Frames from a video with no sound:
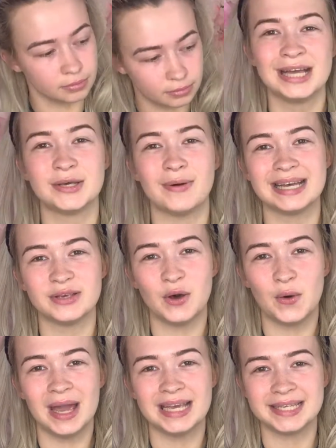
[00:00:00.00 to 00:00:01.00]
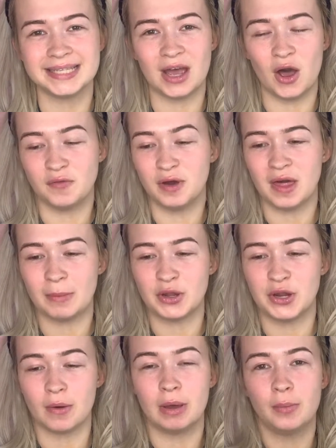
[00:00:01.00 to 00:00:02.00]
So as always, to start off with, I'm going to
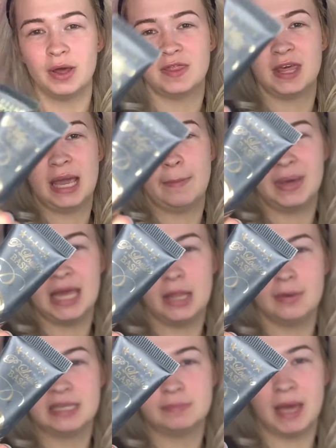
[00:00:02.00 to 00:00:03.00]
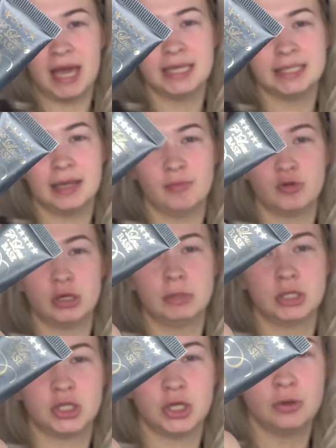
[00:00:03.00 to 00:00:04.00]
go in with the P. Louise base in Rumour
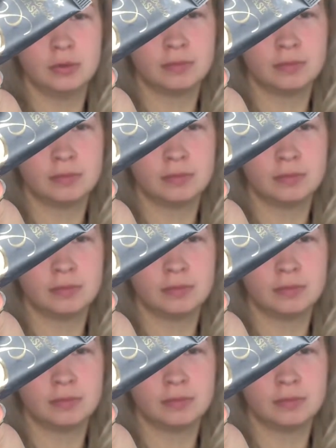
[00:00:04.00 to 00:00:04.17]
2